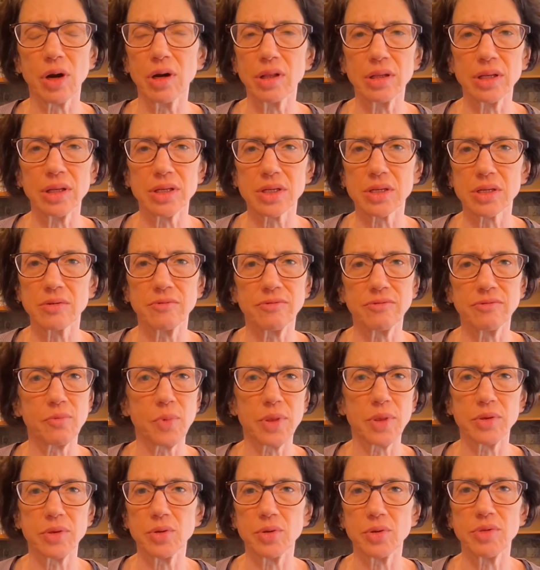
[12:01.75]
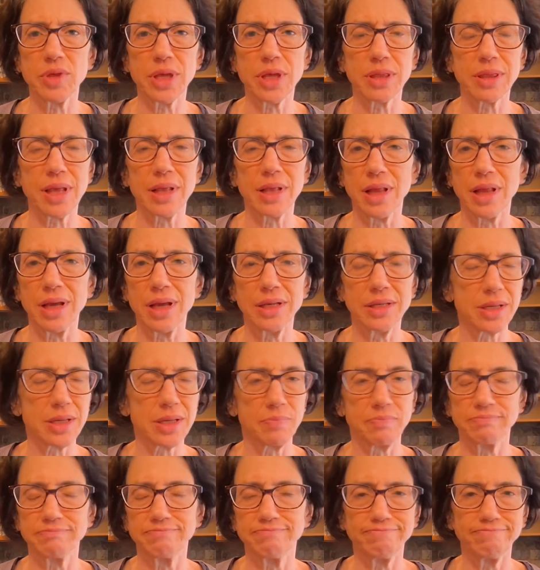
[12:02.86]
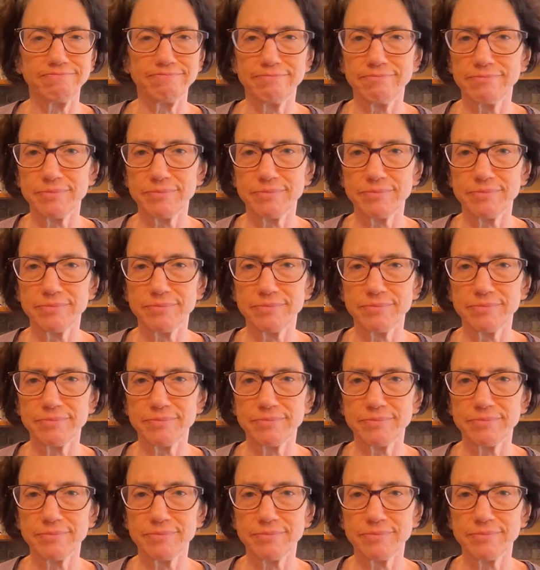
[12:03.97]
Regardless of whether you think that lines up